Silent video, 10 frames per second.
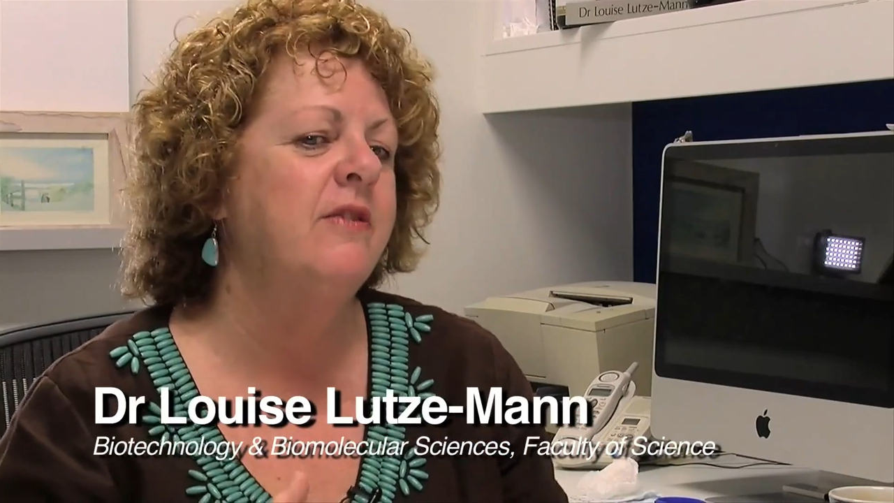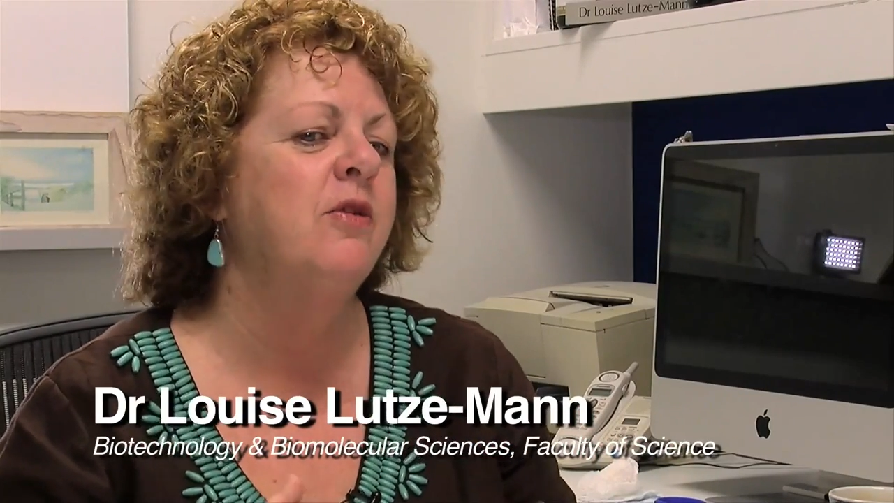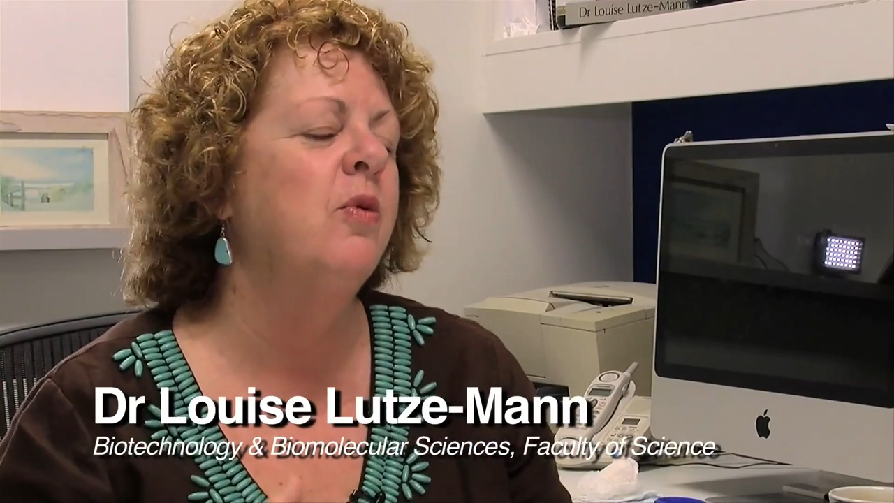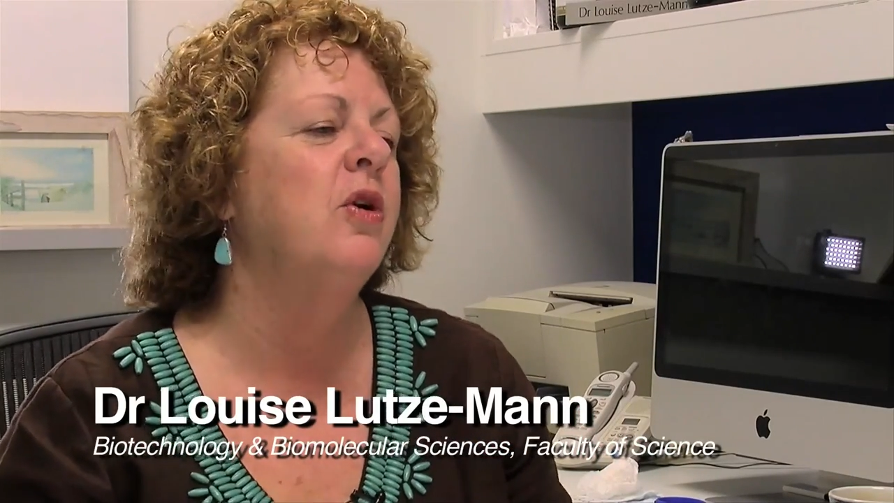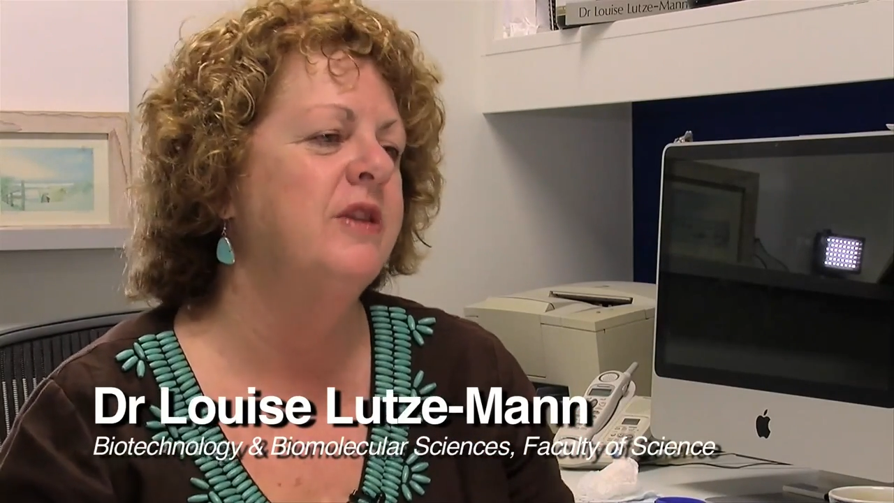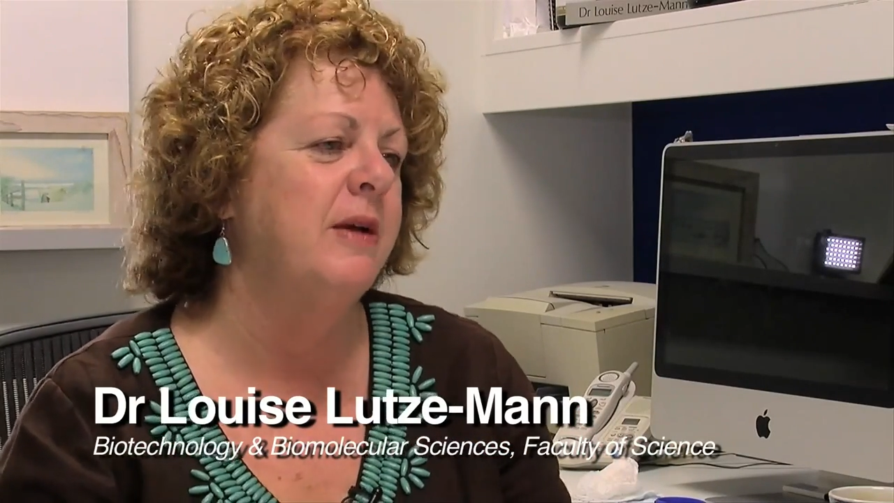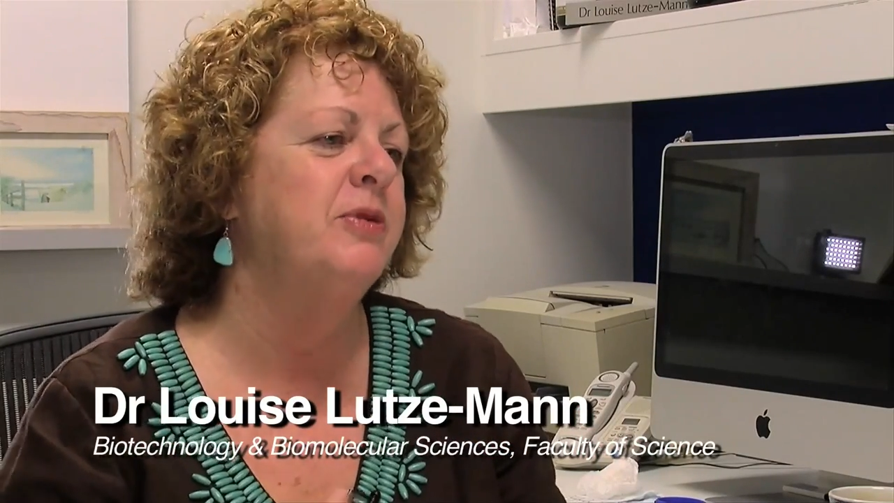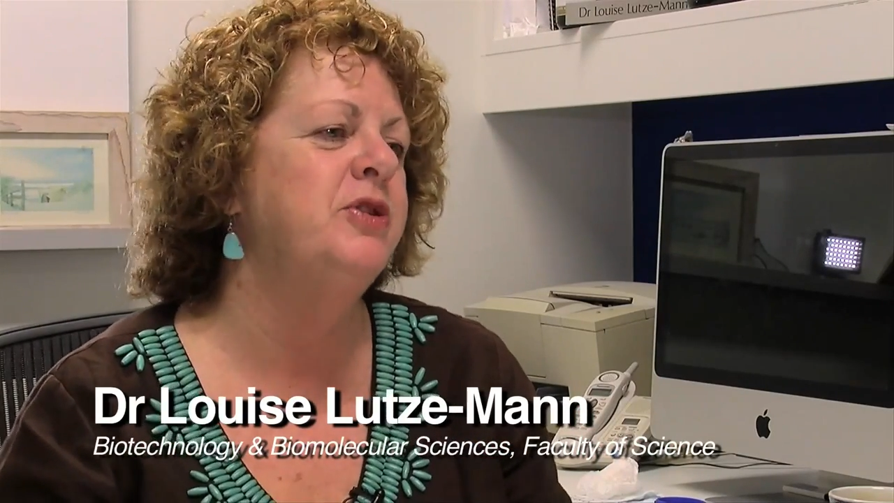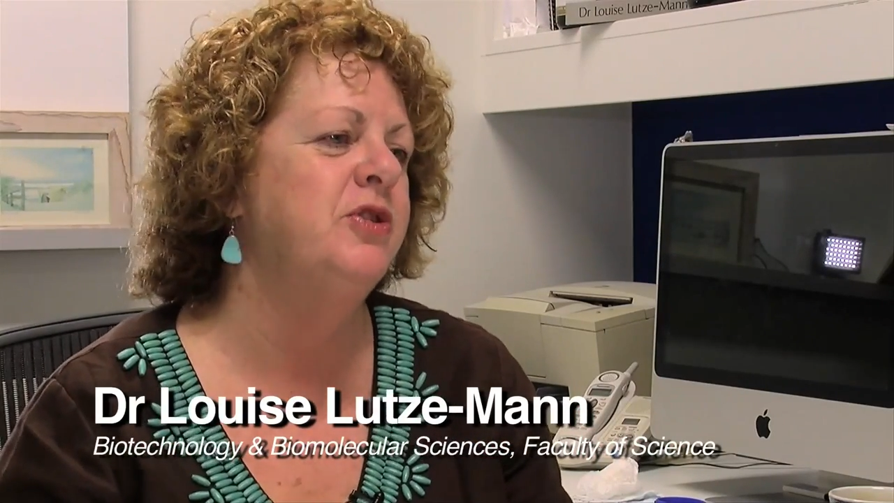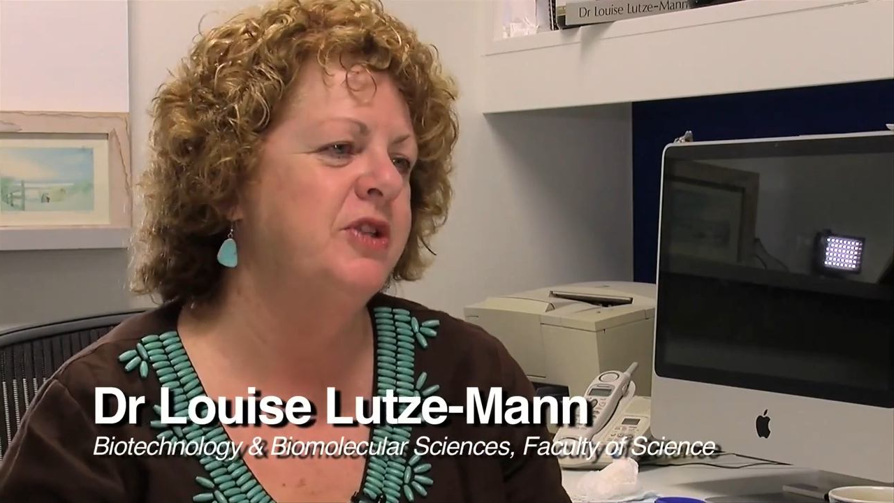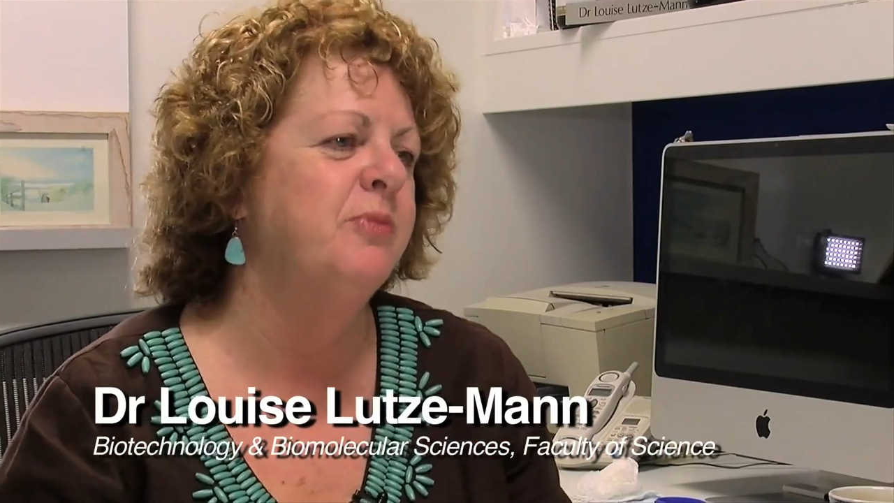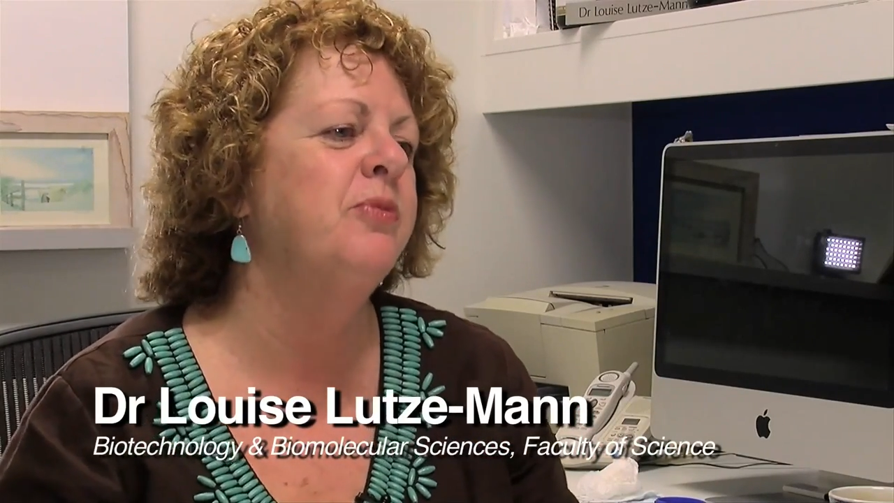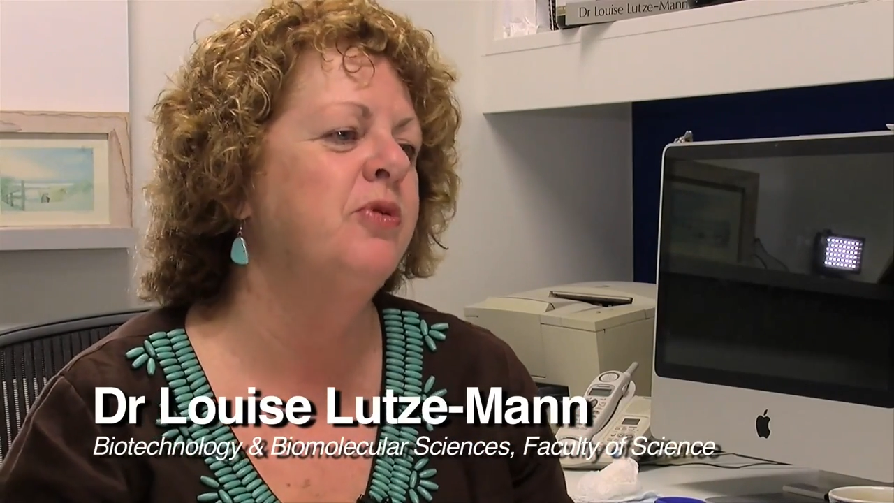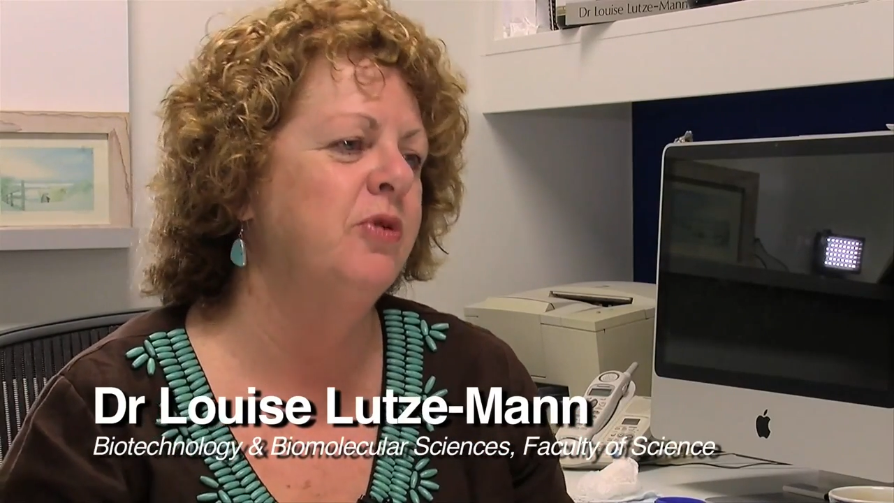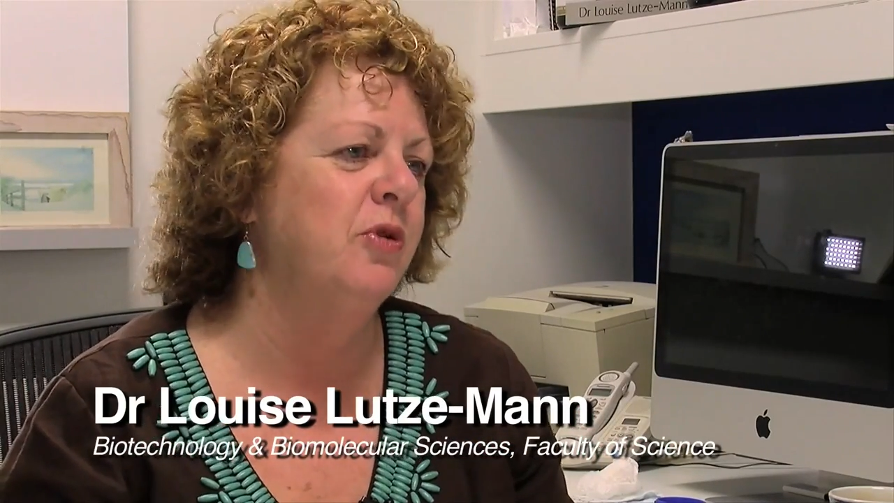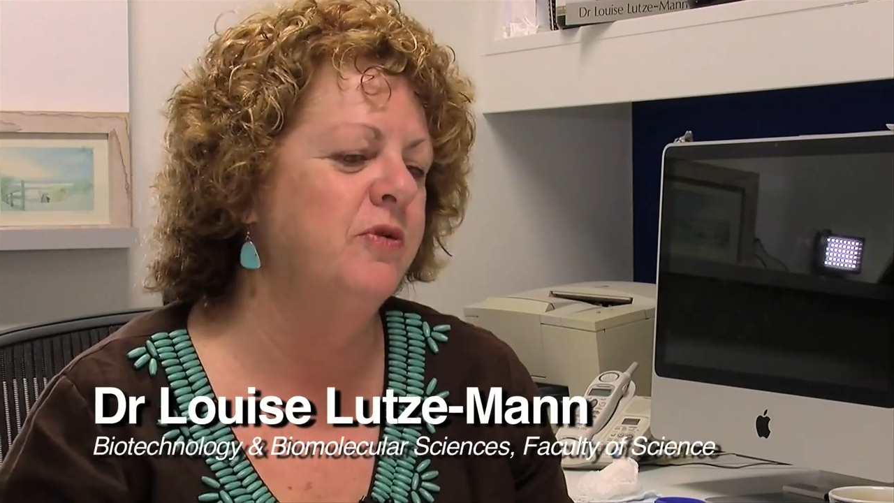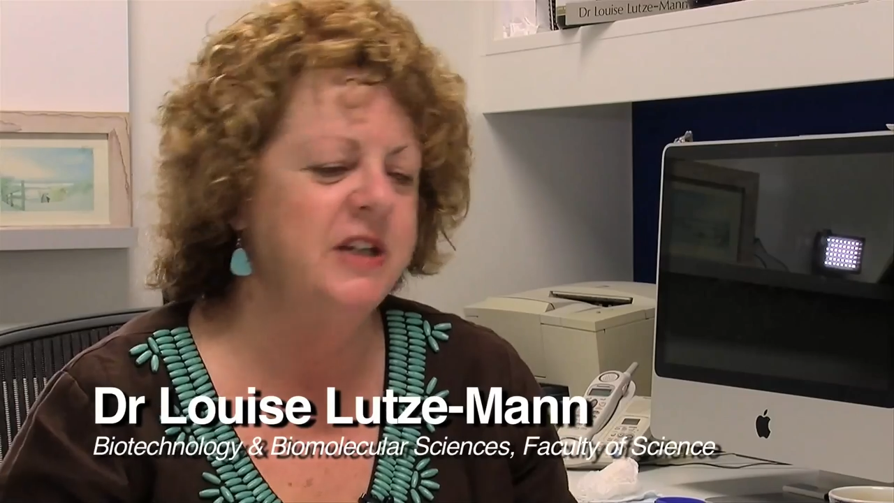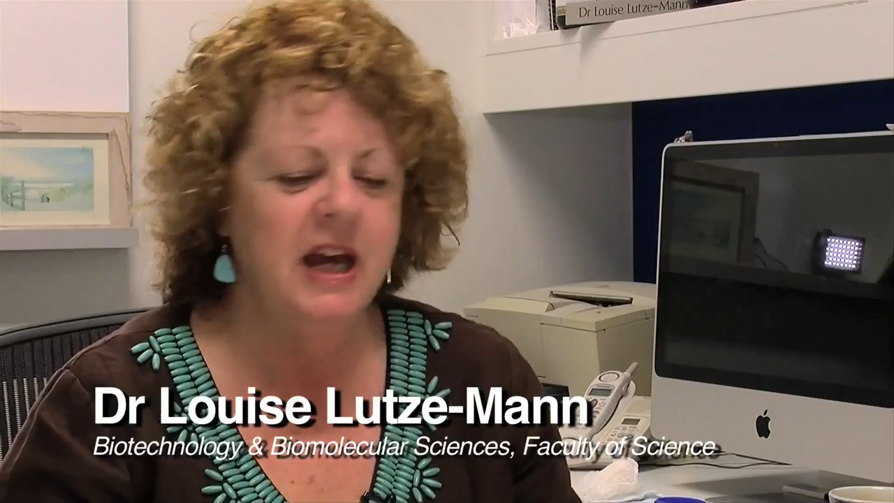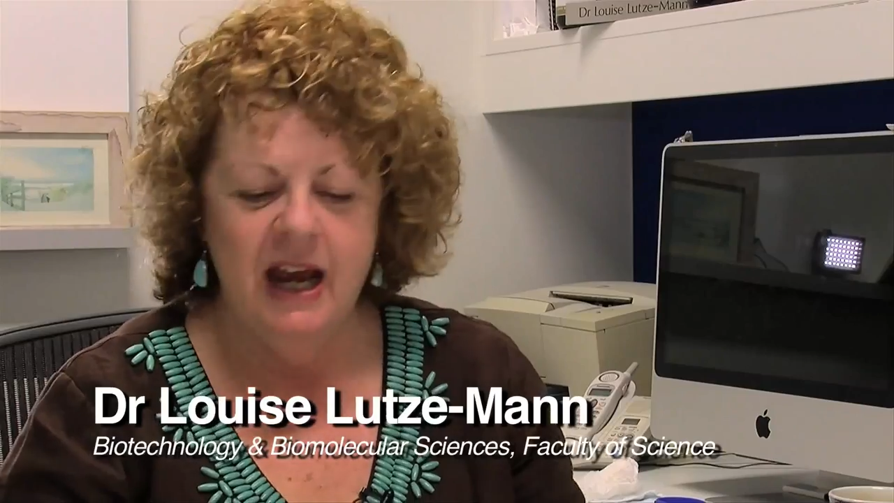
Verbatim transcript: of the work they produce improves